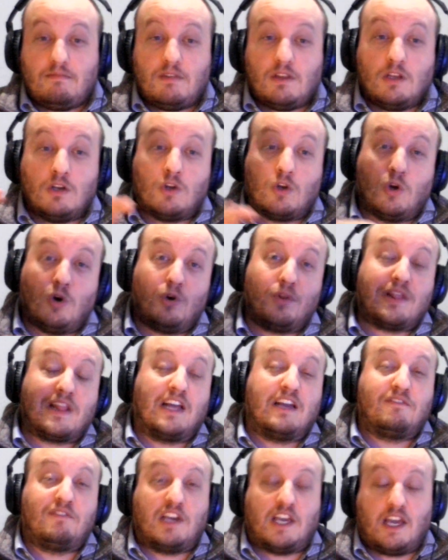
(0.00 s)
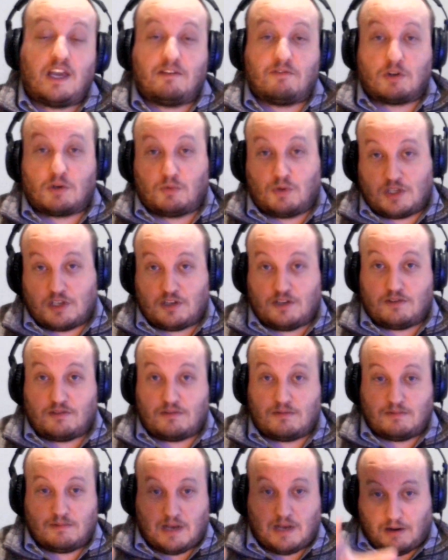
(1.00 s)
cult-like behavior, which
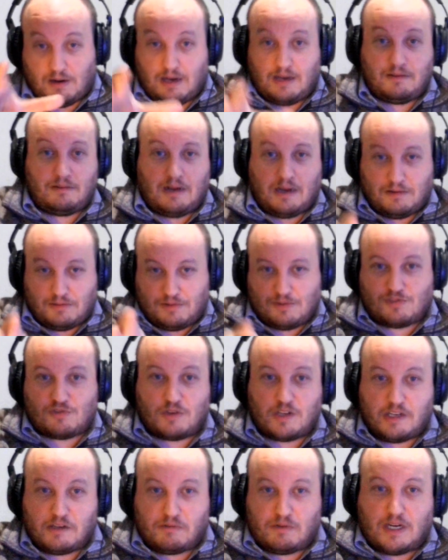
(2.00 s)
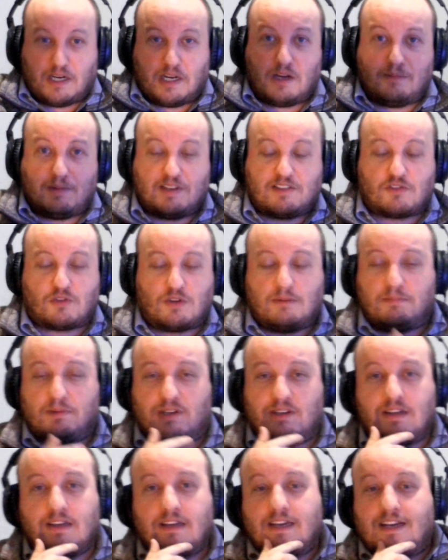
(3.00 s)
is I'll just read it right now in my script,
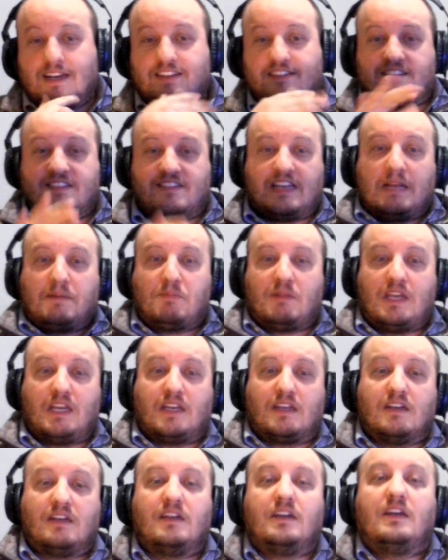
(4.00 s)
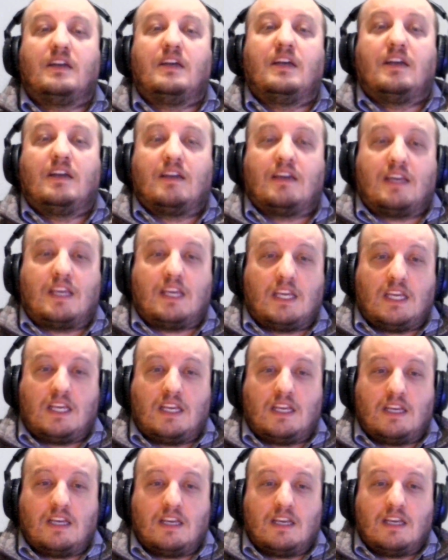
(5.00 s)
but it's the same thing.
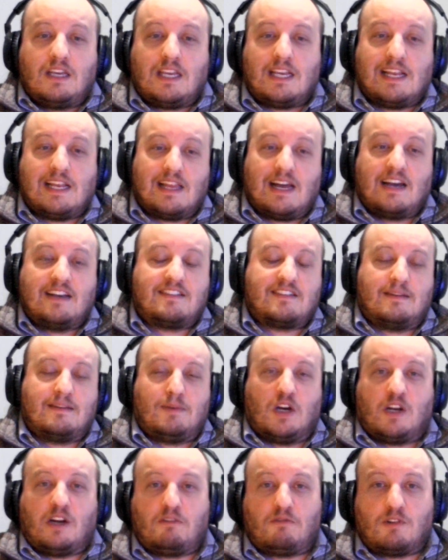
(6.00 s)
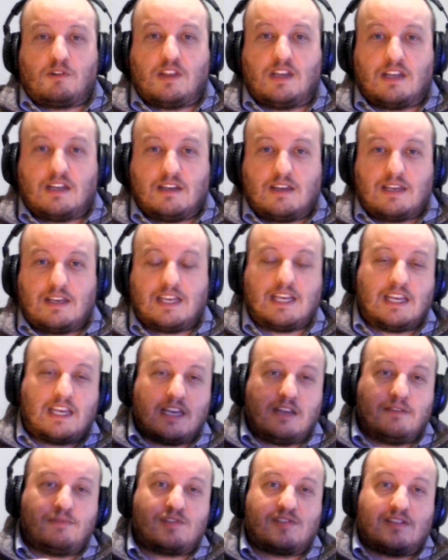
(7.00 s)
He lies about everything. He
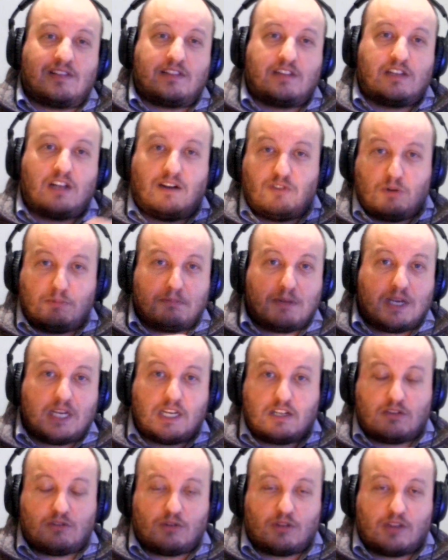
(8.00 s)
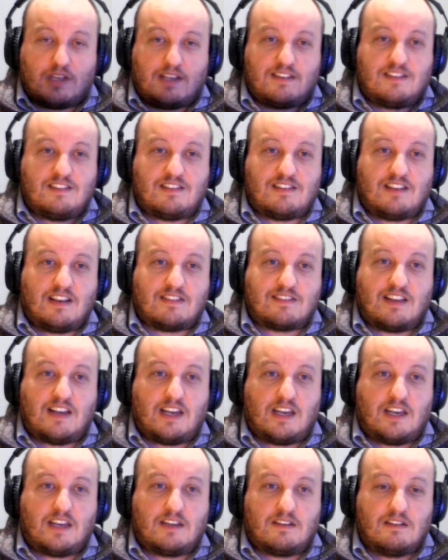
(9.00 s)
gives double meaning to things. He says
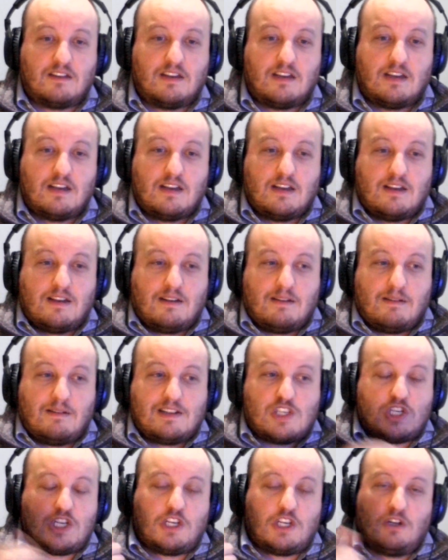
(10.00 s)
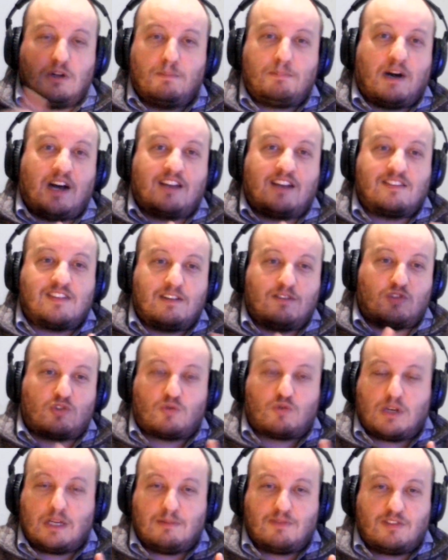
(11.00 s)
like chill positive
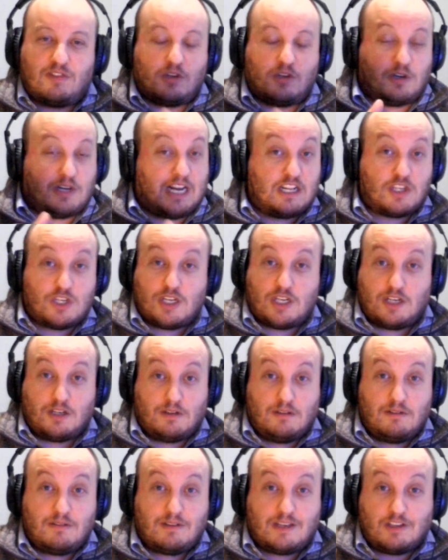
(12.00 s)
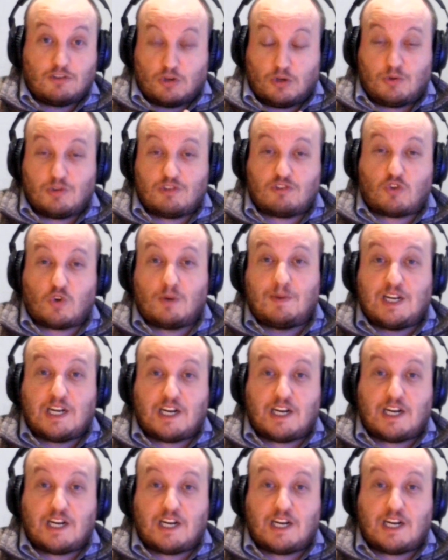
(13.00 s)
streams. They're not chill. He's always screaming and